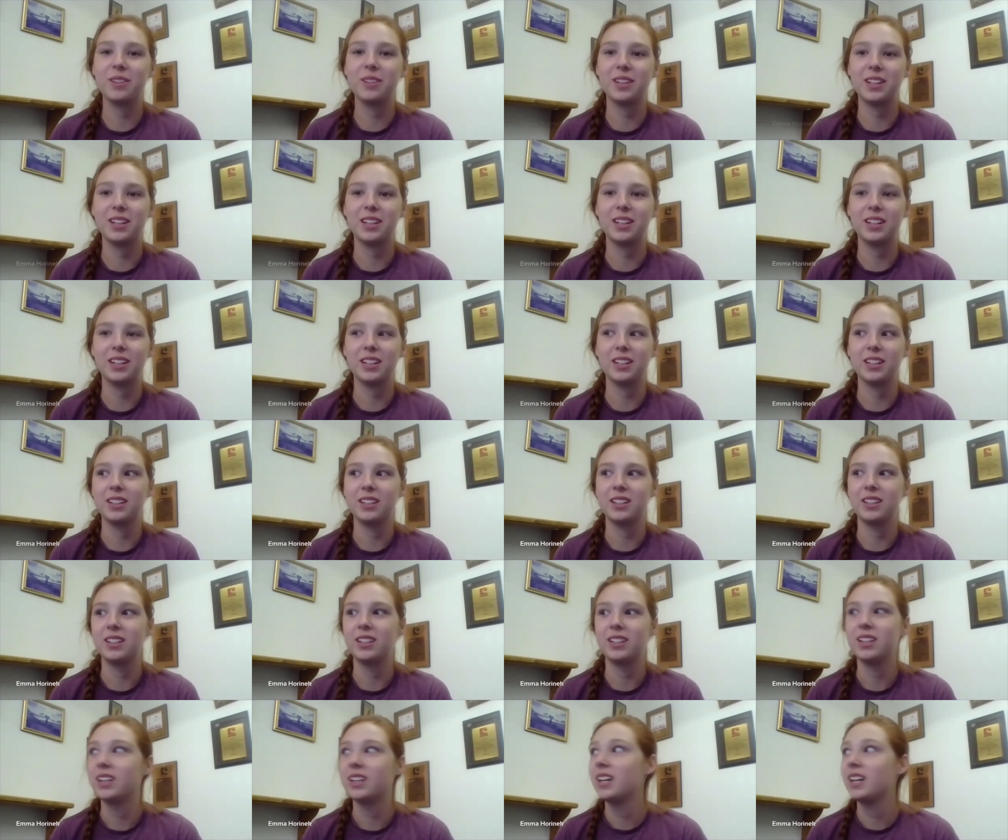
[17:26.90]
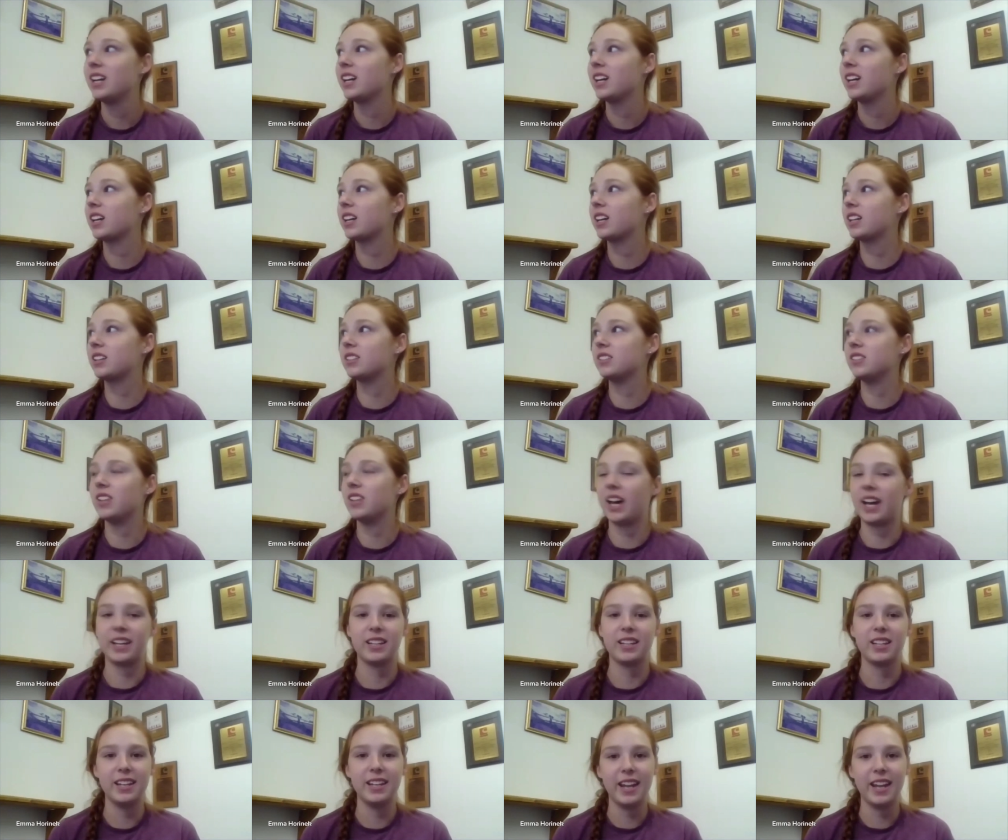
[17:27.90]
the like
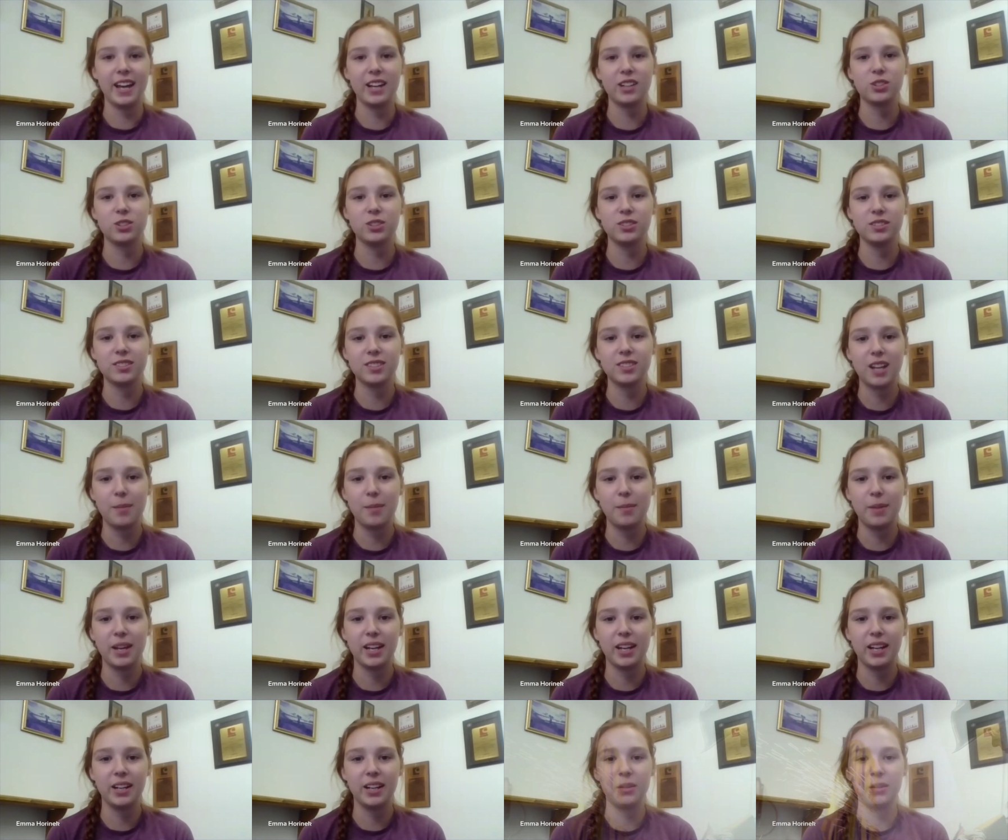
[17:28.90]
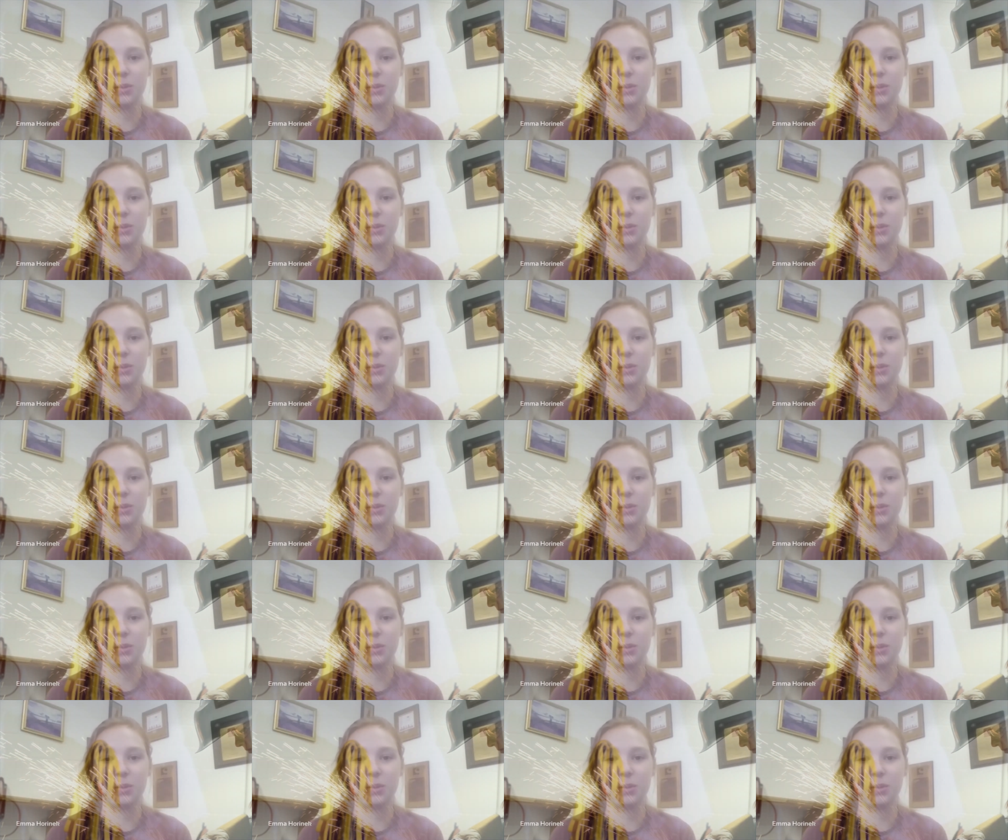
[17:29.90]
connections that I made